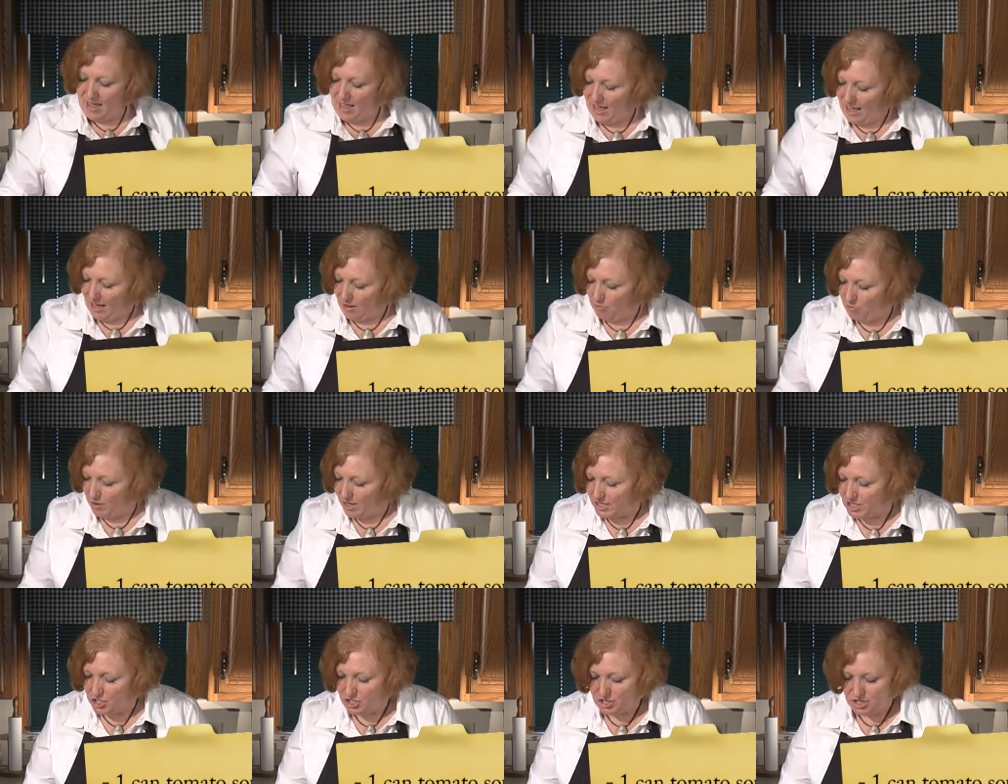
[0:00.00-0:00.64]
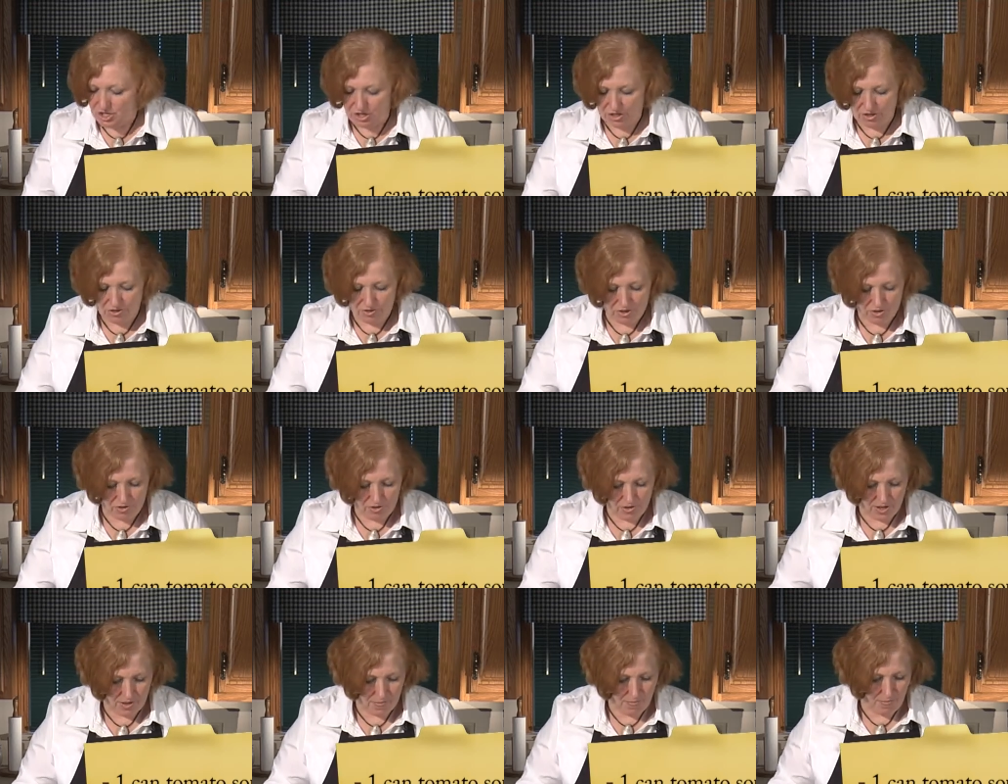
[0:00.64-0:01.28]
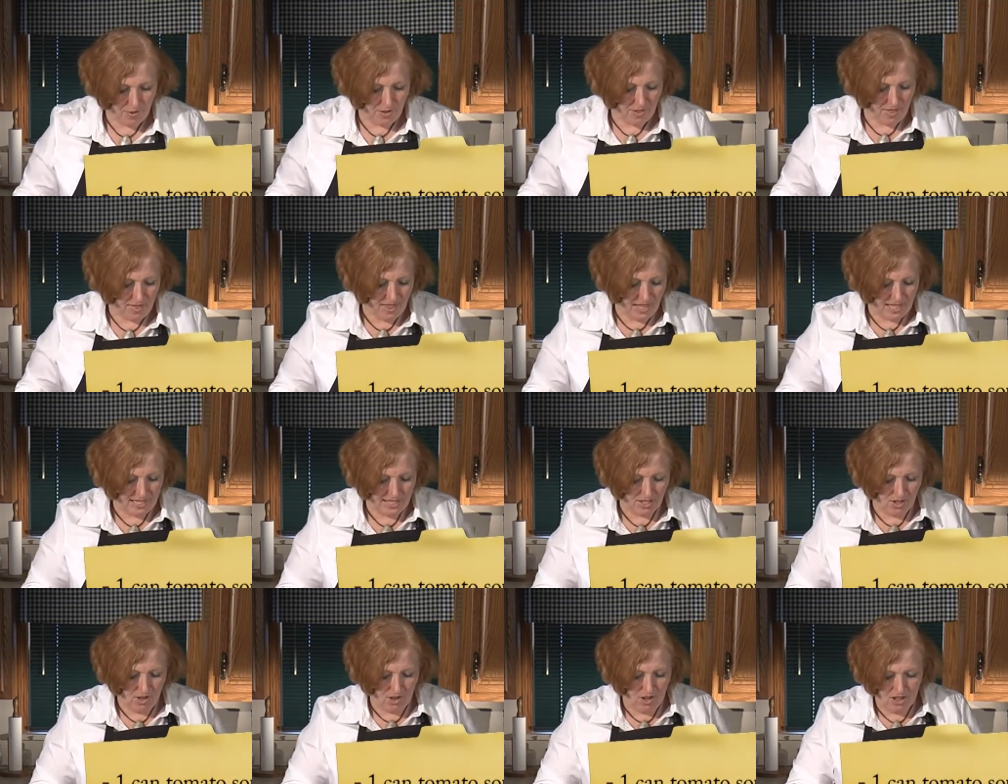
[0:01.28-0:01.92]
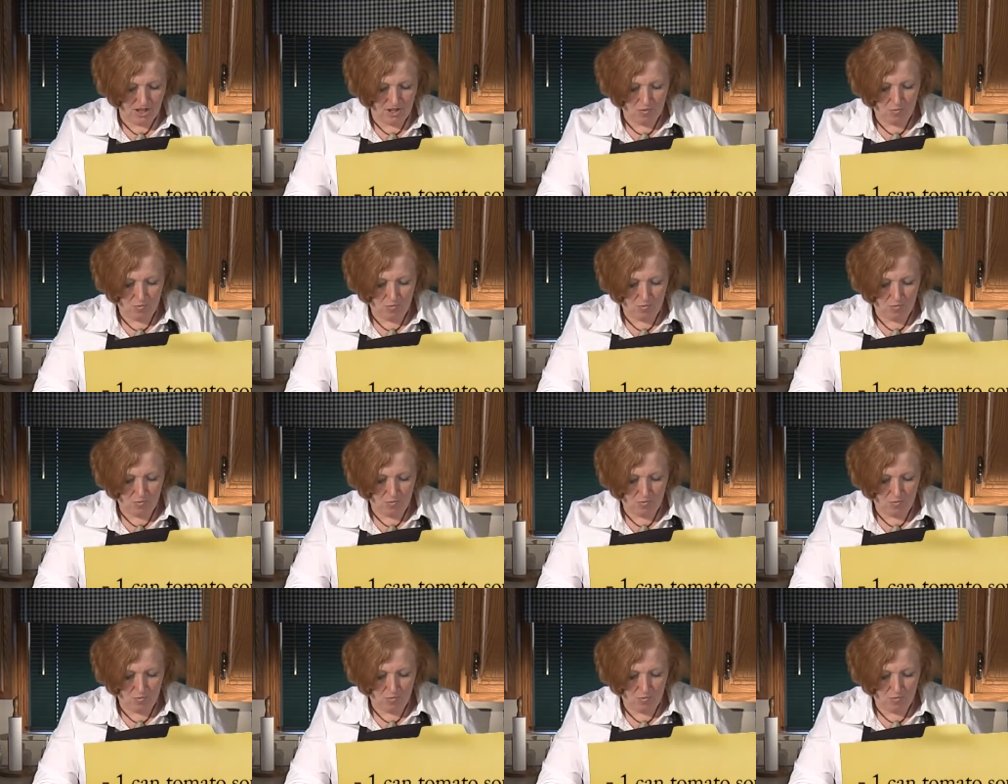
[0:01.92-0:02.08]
And what you do, you're going to put this all